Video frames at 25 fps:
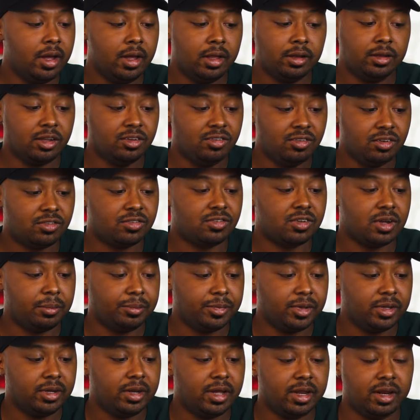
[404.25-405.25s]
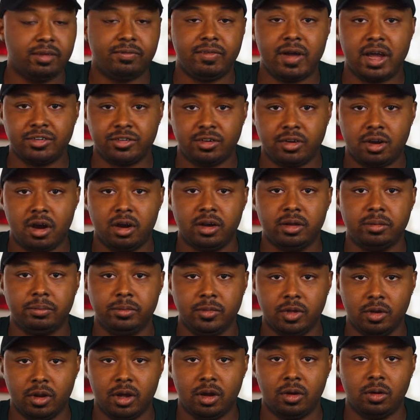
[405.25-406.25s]
This is something that if I started,
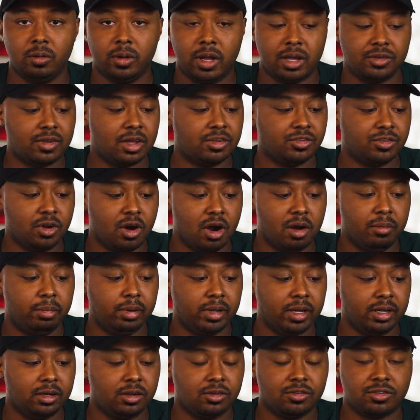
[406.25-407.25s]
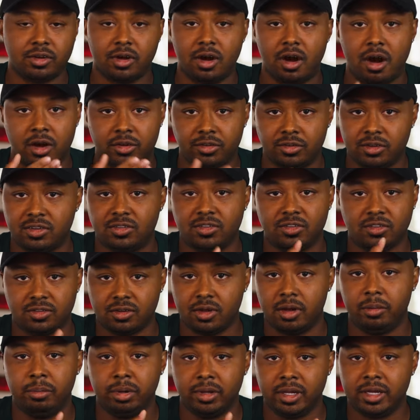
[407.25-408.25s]
you know, as I start blending cigars, this is
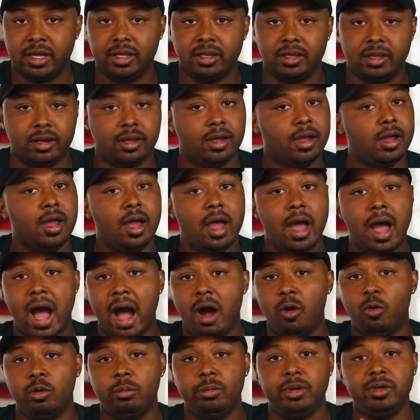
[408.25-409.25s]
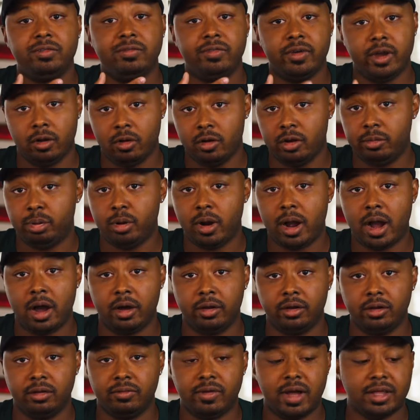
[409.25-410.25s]
a blend that I would be very
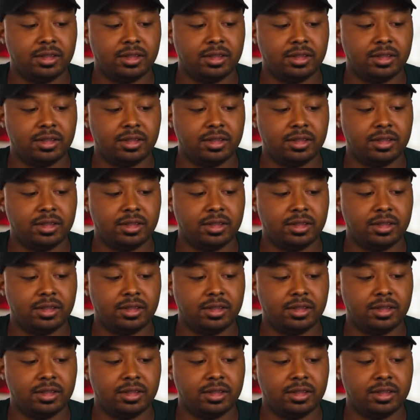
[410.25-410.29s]
proud of.